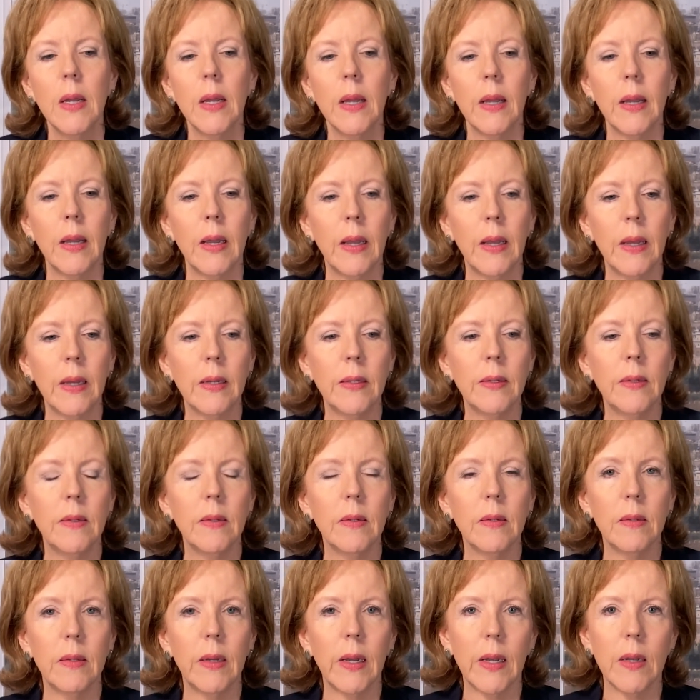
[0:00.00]
And
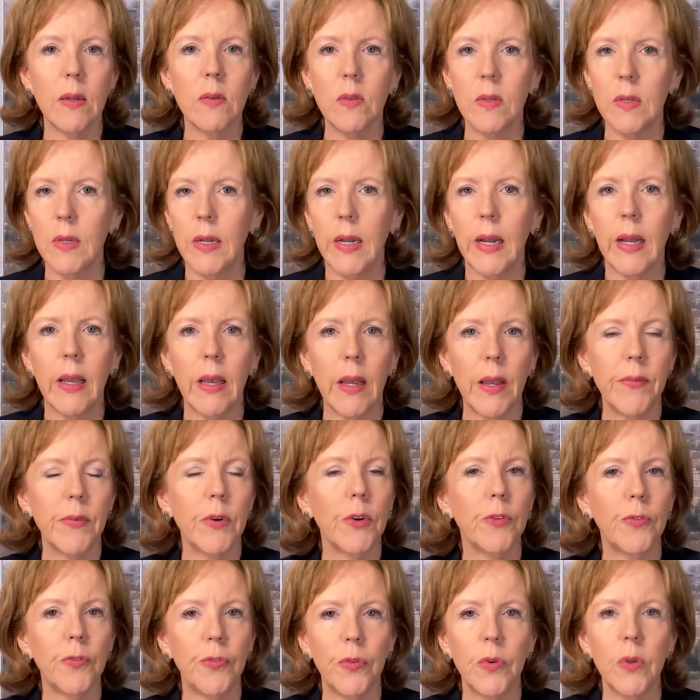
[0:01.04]
like I said, I gave
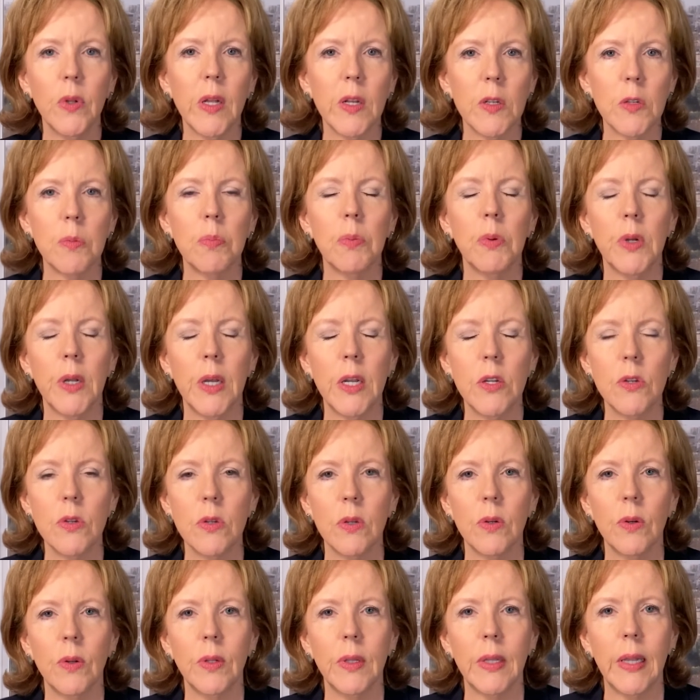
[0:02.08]
a full
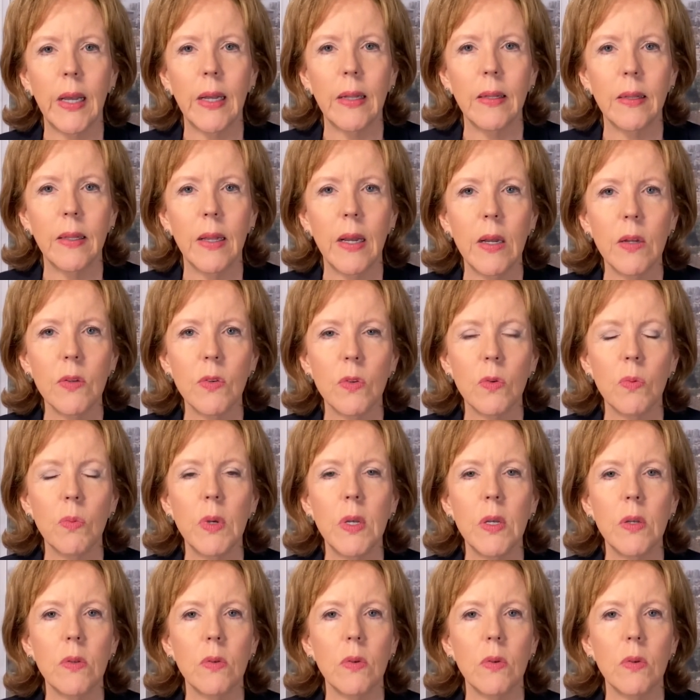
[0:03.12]
explanation on that last week,